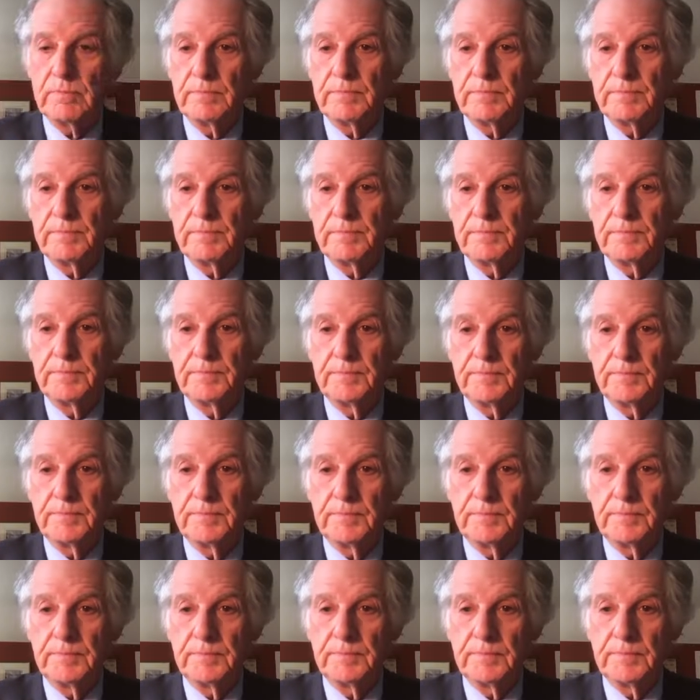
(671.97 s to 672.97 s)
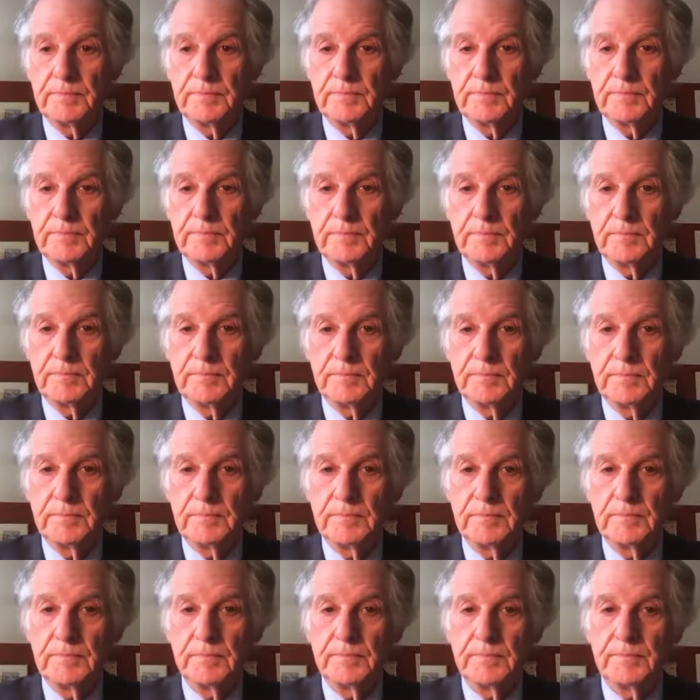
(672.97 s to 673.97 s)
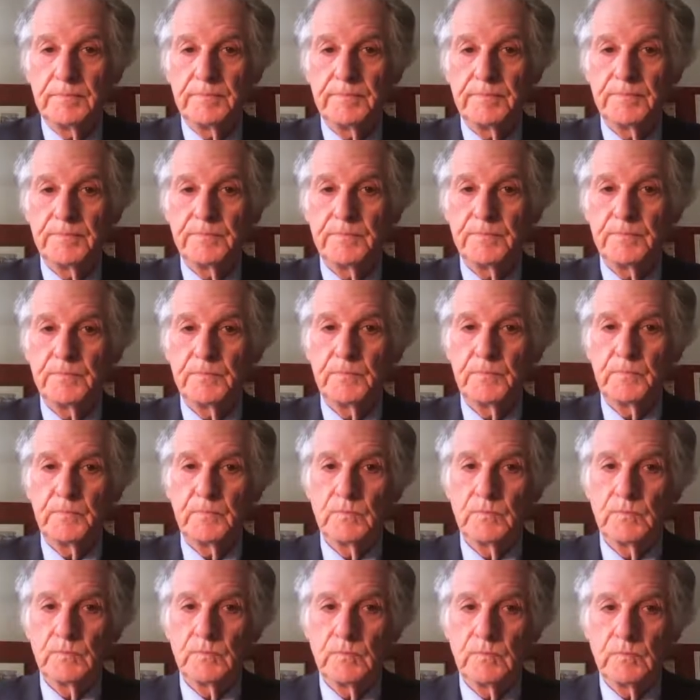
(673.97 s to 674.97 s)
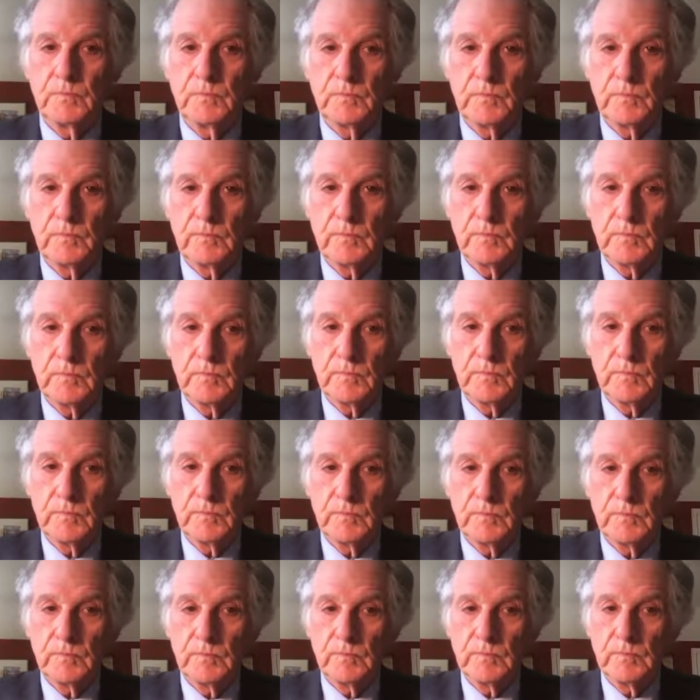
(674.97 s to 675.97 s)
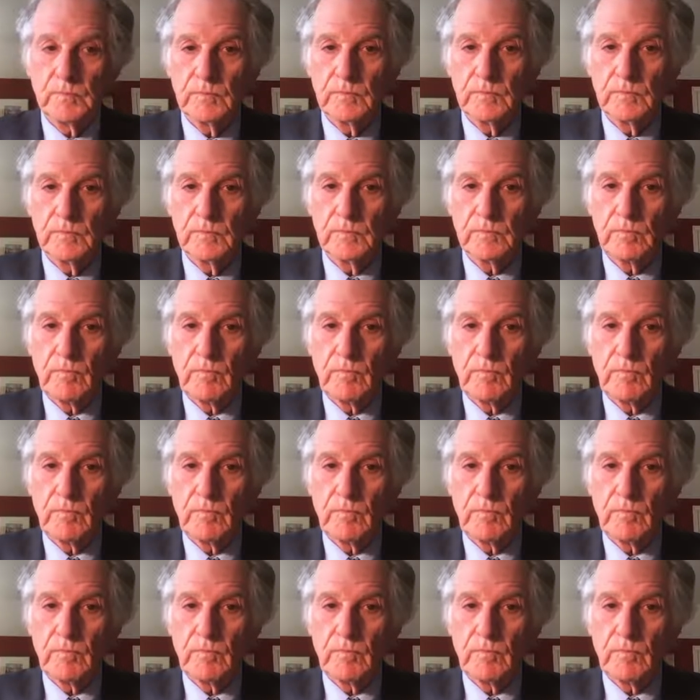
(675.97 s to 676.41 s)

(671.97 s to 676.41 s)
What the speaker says: (no one is talking)